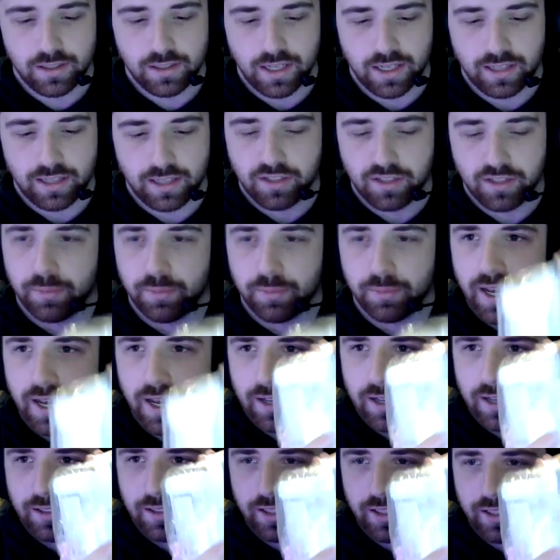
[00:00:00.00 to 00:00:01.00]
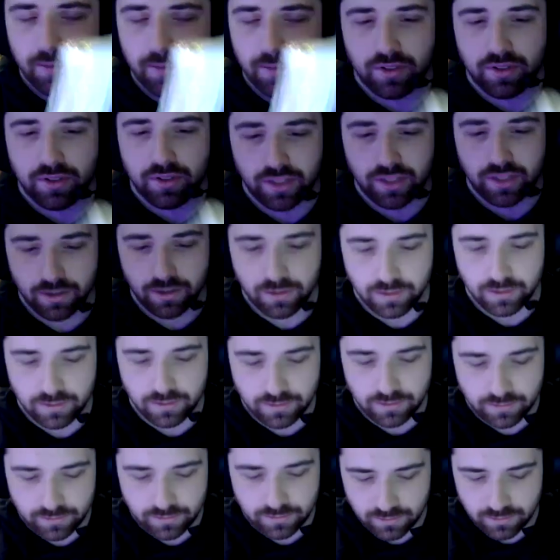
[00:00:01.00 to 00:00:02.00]
this bag to keep it
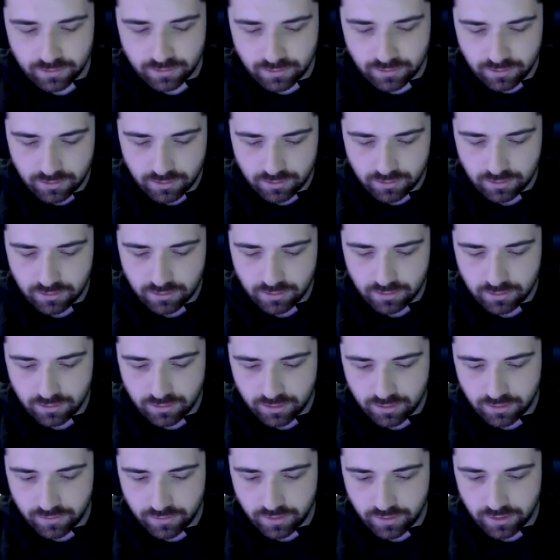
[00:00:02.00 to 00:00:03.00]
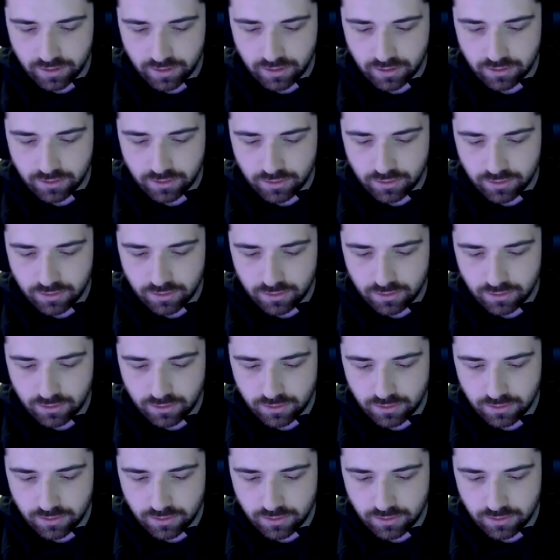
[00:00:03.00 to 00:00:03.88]
sterile. If I can just